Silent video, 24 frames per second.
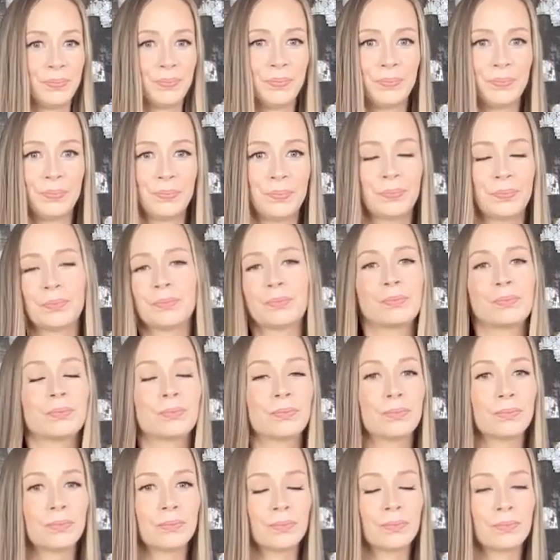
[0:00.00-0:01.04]

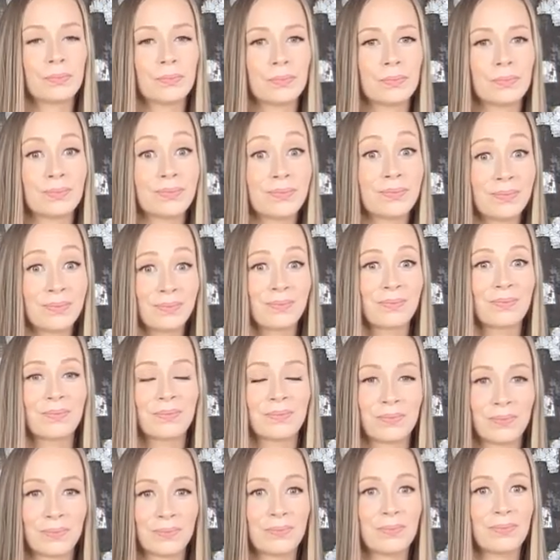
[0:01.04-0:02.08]

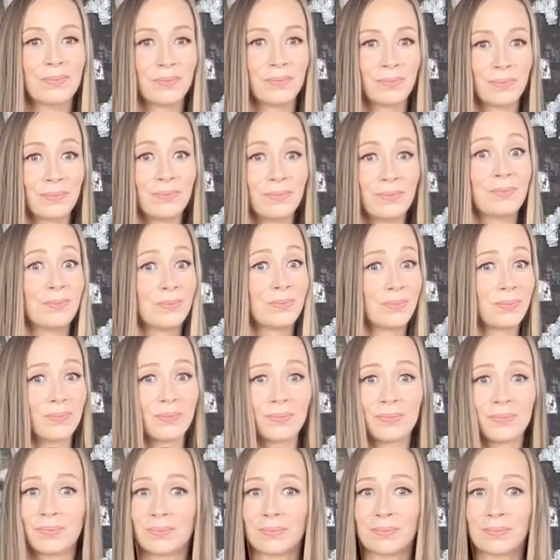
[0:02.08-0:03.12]

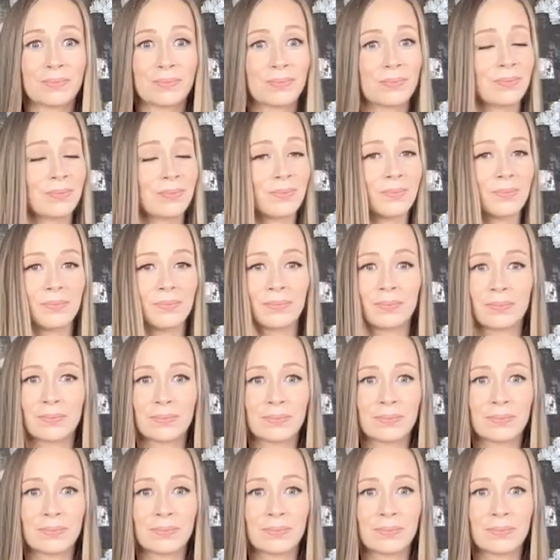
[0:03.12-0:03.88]
(not speaking)